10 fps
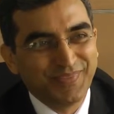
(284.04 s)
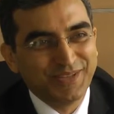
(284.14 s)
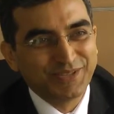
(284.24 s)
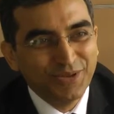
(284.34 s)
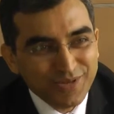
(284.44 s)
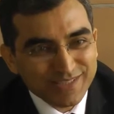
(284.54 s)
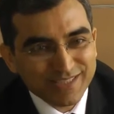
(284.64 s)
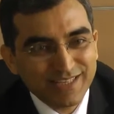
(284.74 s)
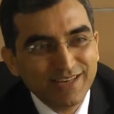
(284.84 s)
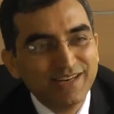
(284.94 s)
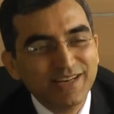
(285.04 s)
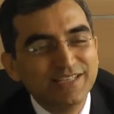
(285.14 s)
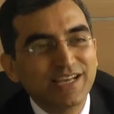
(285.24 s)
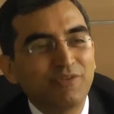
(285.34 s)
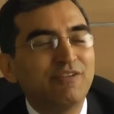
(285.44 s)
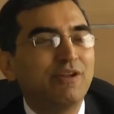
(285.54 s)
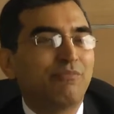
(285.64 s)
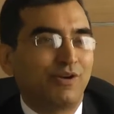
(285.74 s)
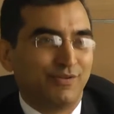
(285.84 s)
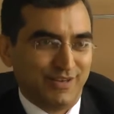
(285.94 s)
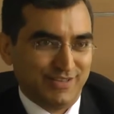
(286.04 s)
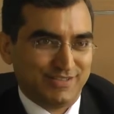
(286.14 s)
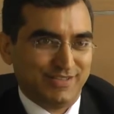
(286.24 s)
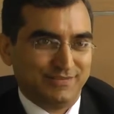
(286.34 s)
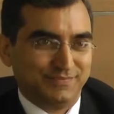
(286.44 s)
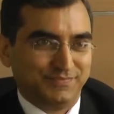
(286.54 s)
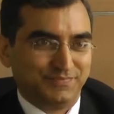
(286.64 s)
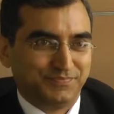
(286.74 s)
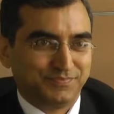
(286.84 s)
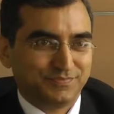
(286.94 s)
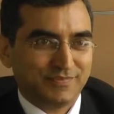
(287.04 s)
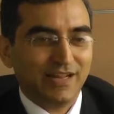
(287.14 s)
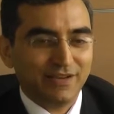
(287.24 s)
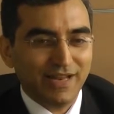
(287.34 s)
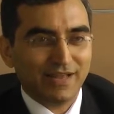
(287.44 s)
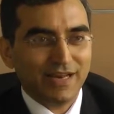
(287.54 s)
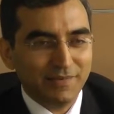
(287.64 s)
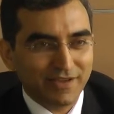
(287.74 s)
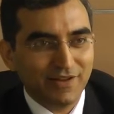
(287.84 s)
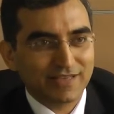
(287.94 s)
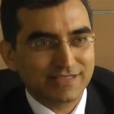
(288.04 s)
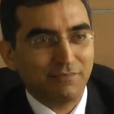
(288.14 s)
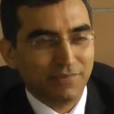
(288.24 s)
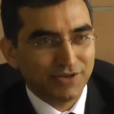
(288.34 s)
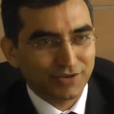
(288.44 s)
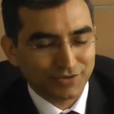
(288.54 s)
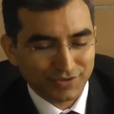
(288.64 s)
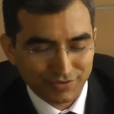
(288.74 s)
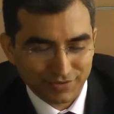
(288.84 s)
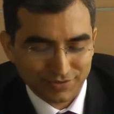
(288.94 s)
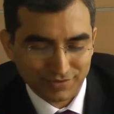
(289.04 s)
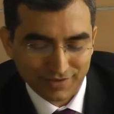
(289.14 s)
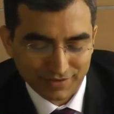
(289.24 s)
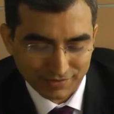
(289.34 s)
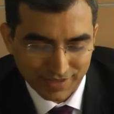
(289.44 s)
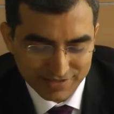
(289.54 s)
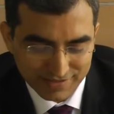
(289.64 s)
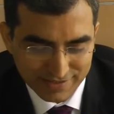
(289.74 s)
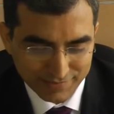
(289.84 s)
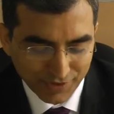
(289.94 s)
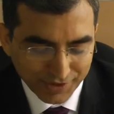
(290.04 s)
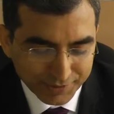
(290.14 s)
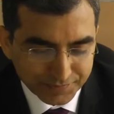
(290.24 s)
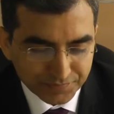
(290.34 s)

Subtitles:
So those subtleties are very, very important to understand. Let me give an example to illustrate this point.